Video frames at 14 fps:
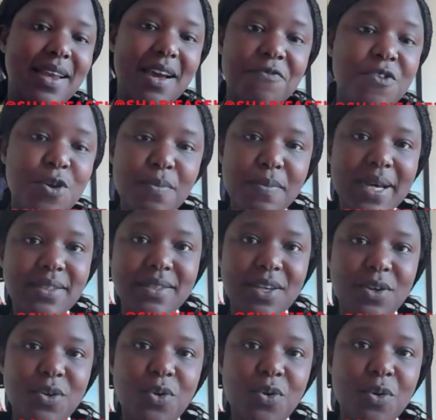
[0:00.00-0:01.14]
a few months
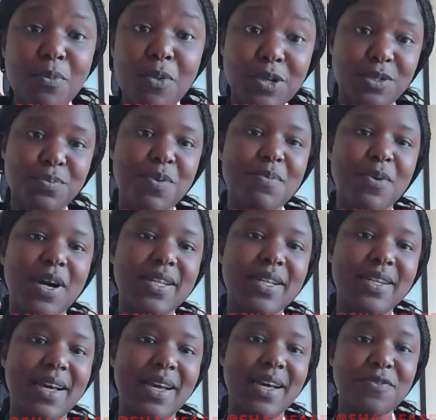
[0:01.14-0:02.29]
ago, most people hadn't
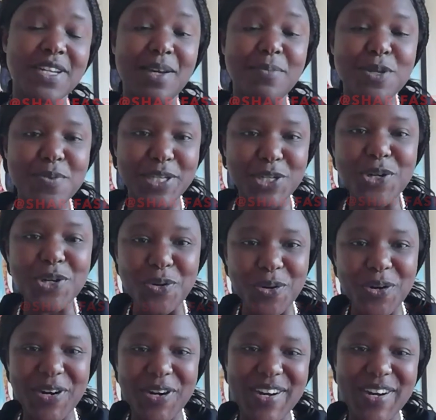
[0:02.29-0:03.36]
heard of the WHO